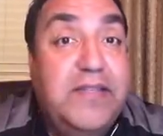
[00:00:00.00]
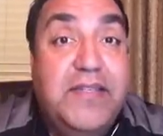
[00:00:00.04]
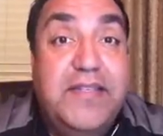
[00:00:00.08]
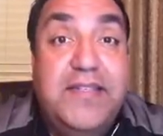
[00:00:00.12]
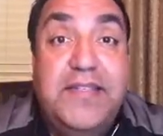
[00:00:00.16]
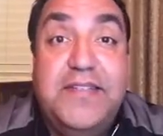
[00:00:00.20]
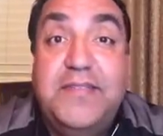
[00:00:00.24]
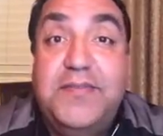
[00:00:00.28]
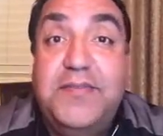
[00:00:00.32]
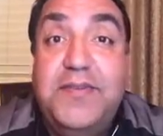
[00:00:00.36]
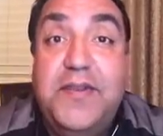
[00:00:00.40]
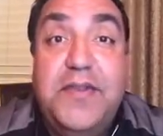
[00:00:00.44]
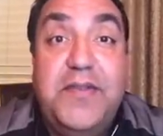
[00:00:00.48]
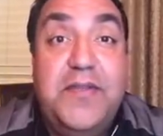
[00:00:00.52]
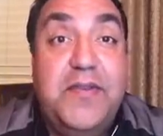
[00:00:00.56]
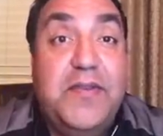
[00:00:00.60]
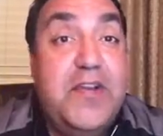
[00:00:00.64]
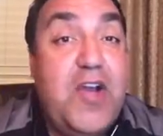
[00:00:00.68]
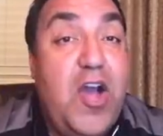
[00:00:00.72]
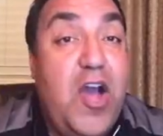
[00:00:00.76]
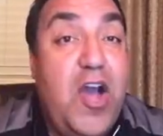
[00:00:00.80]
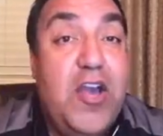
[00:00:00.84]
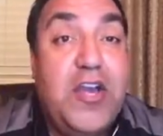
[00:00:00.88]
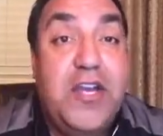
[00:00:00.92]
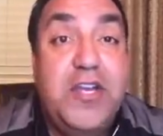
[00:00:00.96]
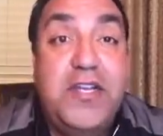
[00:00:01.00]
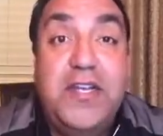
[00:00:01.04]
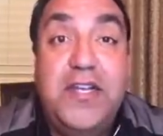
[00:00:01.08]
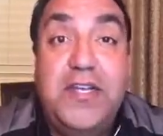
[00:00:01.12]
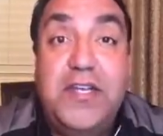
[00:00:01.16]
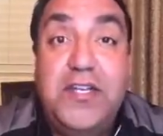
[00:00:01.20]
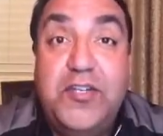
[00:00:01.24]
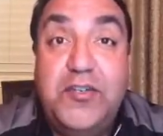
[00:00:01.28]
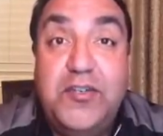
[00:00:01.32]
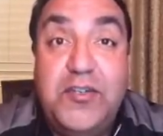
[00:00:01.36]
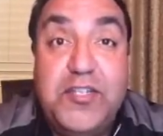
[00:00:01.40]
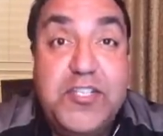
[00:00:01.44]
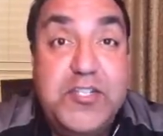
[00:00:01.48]
whether
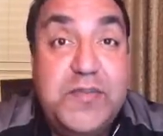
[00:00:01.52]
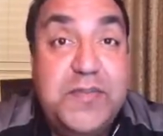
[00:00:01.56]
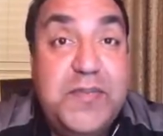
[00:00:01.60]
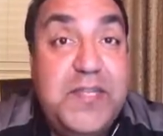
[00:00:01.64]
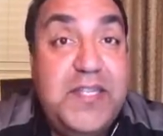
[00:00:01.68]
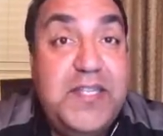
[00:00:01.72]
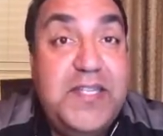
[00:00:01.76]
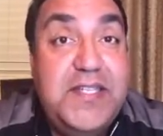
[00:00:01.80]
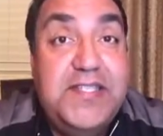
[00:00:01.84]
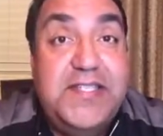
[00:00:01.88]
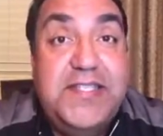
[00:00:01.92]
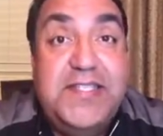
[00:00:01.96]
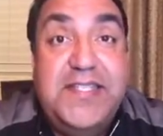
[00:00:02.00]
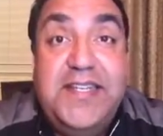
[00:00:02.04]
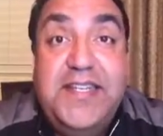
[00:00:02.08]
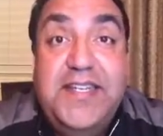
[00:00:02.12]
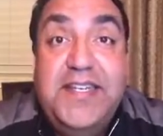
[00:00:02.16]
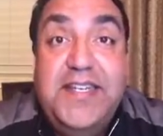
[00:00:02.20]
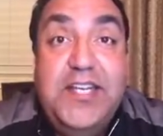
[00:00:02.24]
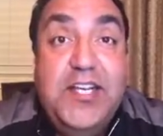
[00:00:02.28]
Hanukkah, Christmas,